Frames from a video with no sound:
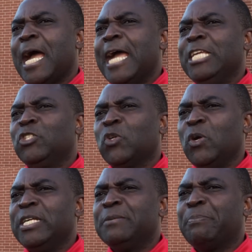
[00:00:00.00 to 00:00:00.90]
I
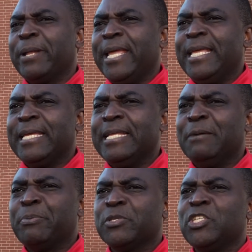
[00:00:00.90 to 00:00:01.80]
enjoyed playing in
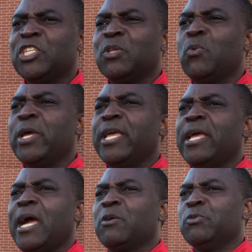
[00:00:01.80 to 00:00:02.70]
a position
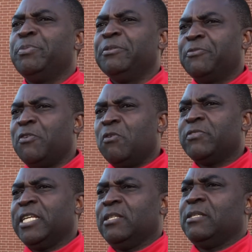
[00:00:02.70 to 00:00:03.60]
where I could be
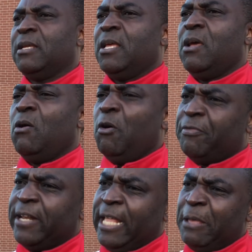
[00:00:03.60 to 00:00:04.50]
involved and
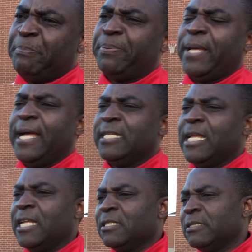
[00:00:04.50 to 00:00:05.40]
overlap and
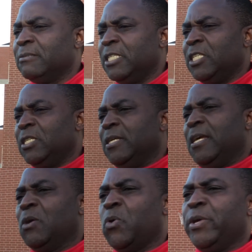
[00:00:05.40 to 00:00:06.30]

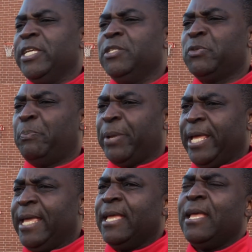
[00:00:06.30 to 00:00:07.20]
going into
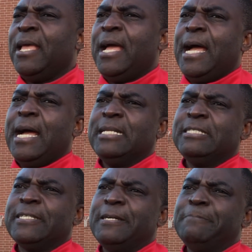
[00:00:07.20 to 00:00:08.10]
play.
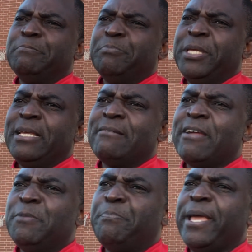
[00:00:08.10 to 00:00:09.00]
And being a
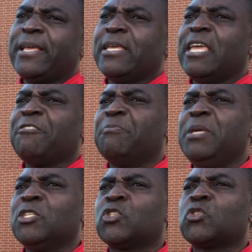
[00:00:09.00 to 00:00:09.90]
right back gave
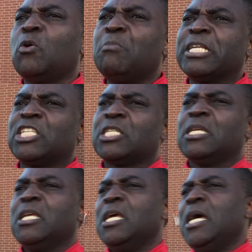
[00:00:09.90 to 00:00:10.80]
me so much
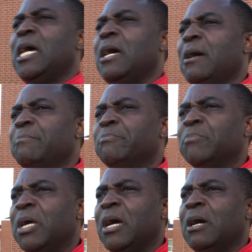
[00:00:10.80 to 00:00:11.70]

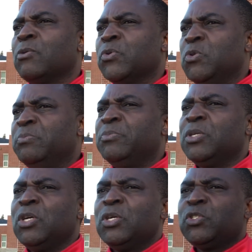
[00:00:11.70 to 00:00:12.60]
room
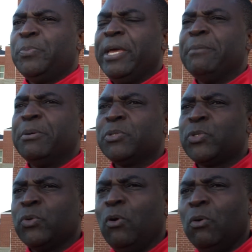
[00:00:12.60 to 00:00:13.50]
to be able
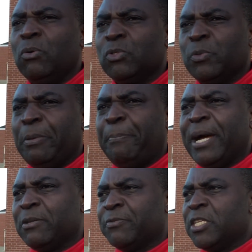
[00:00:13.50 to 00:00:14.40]
to be
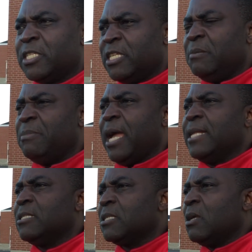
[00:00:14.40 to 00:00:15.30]
part of the team
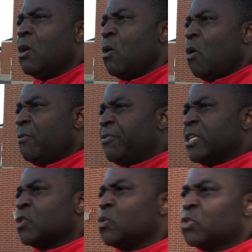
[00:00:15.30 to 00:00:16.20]
and
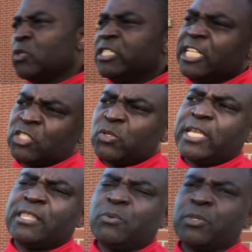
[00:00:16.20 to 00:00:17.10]
obvious consolidates
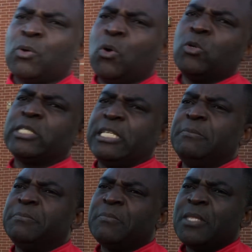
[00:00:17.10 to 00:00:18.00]
together with the whole
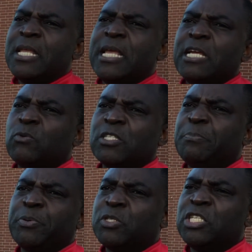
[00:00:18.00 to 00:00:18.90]
team. It was a
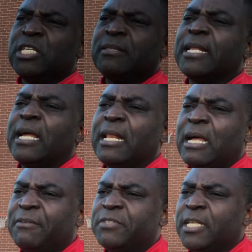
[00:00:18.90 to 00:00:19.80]
position that I
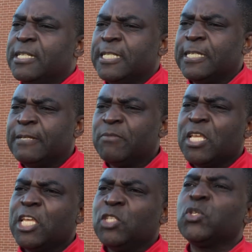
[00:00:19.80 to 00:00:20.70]
loved and
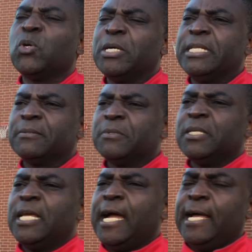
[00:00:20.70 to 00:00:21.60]
enjoyed.
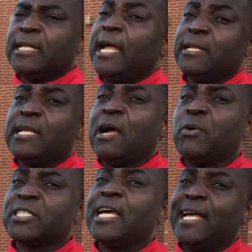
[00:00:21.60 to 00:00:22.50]
And I
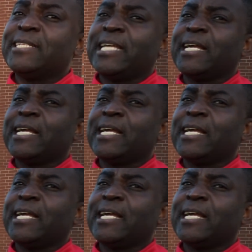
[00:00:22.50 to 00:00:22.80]
was a hard